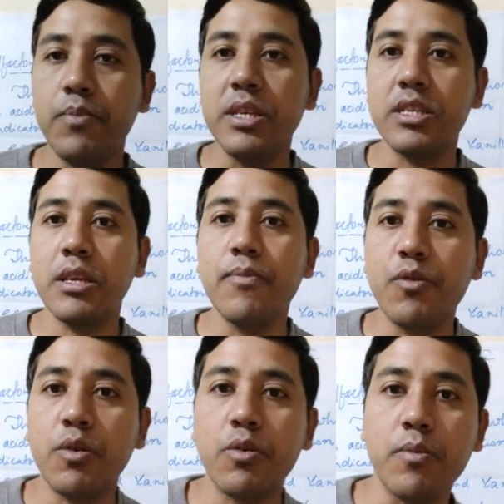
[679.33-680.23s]
please give
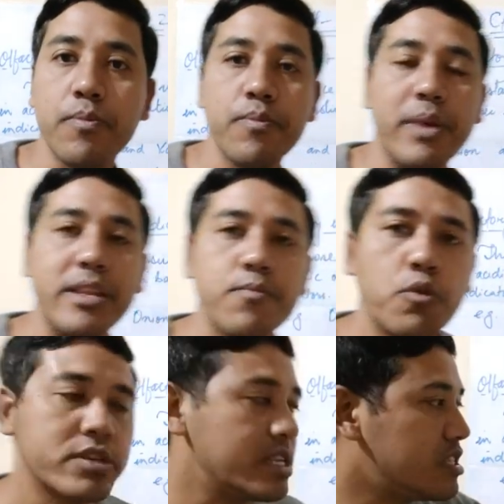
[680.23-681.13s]
many
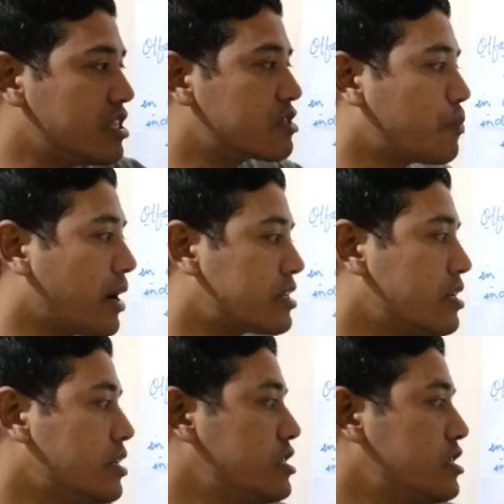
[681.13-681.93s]
important in this part.